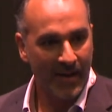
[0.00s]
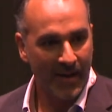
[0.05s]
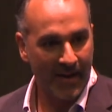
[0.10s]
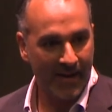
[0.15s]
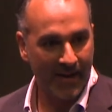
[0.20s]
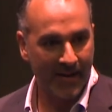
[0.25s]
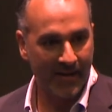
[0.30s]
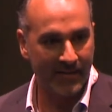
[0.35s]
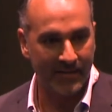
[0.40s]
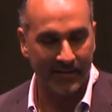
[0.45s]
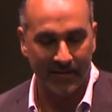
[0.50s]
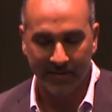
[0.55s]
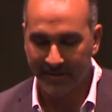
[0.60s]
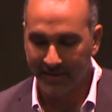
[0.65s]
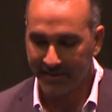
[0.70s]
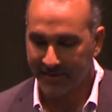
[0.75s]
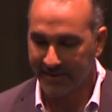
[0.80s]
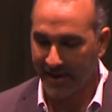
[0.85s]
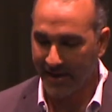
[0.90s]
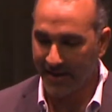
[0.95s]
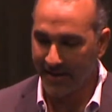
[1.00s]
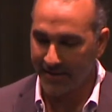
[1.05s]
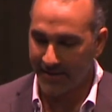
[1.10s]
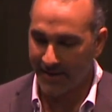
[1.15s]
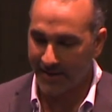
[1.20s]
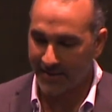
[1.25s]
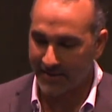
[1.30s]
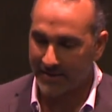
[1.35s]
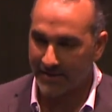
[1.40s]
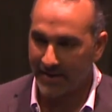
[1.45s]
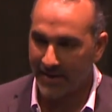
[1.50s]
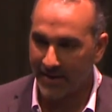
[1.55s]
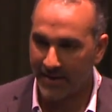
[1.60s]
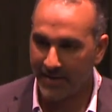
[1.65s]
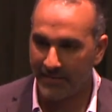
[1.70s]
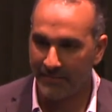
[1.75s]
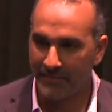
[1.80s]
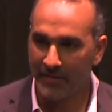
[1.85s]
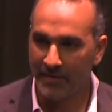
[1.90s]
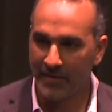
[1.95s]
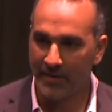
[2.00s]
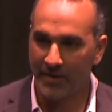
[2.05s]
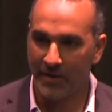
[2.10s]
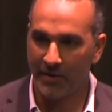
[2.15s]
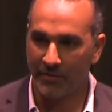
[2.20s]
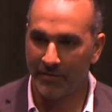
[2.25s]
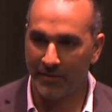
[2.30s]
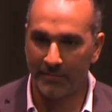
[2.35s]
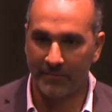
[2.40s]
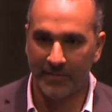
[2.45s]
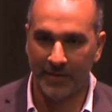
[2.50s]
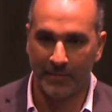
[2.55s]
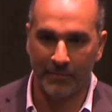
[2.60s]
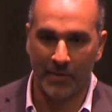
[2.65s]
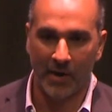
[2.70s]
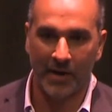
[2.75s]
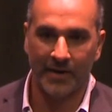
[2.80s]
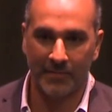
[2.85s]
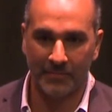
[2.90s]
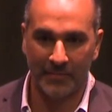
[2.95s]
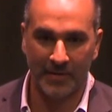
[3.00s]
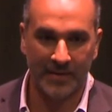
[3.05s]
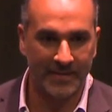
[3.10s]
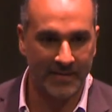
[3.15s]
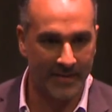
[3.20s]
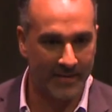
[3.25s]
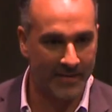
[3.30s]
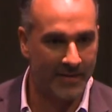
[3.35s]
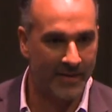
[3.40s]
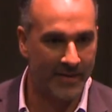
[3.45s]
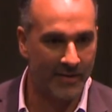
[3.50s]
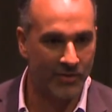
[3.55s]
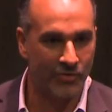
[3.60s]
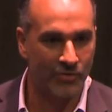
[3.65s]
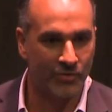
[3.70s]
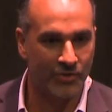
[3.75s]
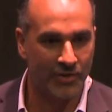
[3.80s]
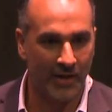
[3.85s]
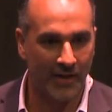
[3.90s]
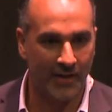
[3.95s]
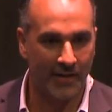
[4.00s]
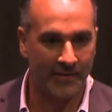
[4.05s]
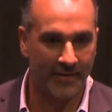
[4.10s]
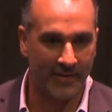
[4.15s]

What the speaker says: And the day that, the monument in Utah,